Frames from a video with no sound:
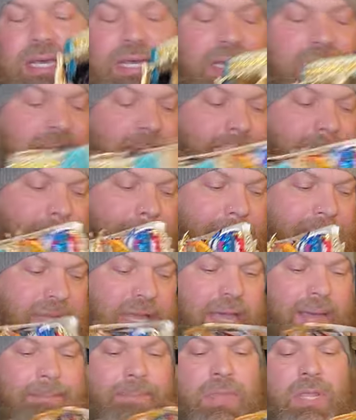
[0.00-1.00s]
um,
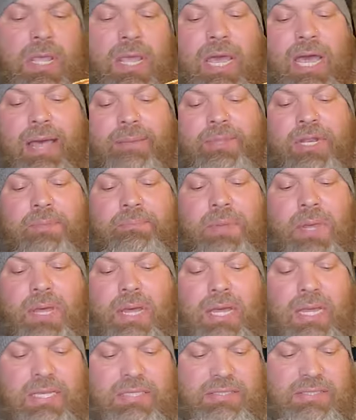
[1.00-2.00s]
yeah, I'm going to
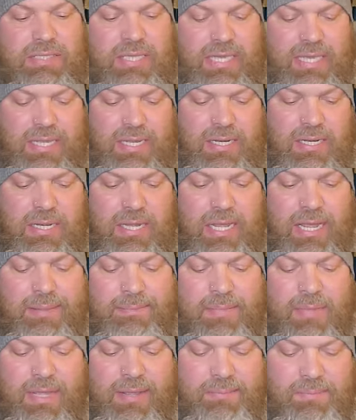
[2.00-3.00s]
pause and
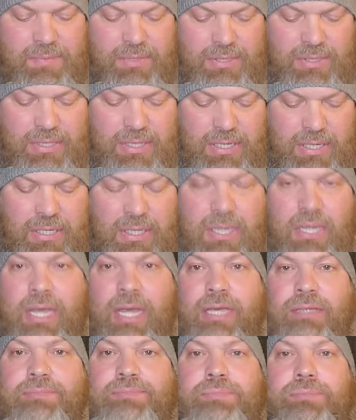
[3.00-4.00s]
I'm, I'm going to
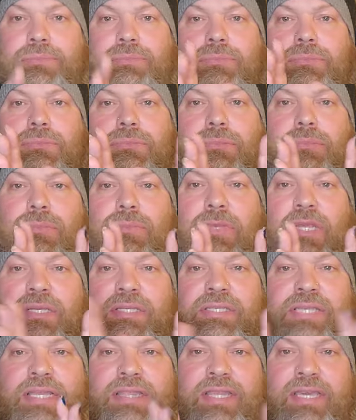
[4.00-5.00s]
um,
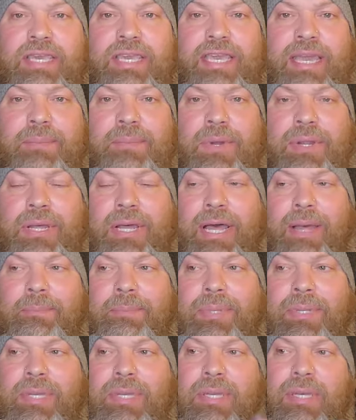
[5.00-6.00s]
set the camera
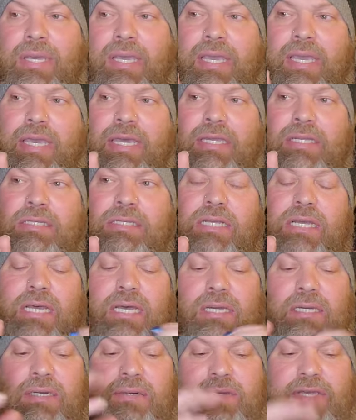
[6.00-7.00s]
up and
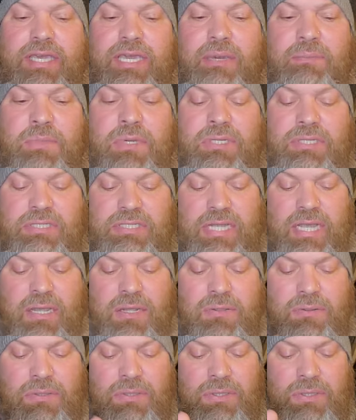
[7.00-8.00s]
uh, go camera
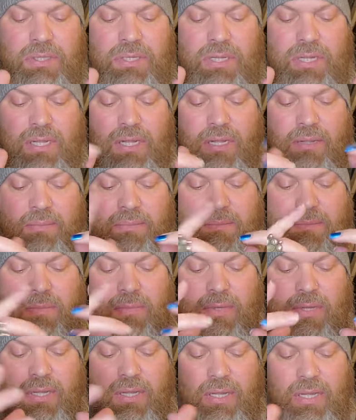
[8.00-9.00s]
down um,
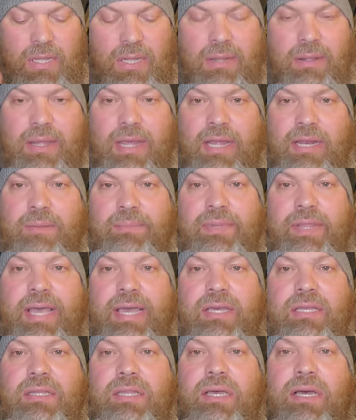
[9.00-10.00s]
uh, uh, on a
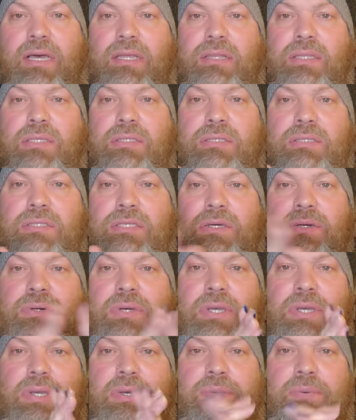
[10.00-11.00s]
black cloth
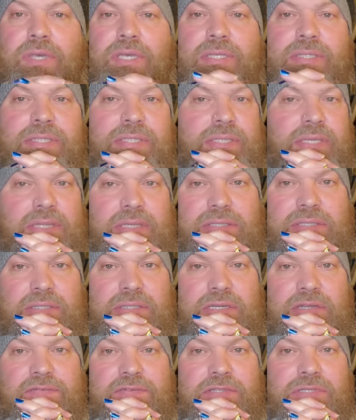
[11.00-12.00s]
so we can see this
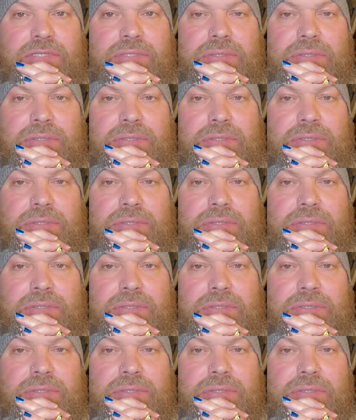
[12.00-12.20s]
in all of its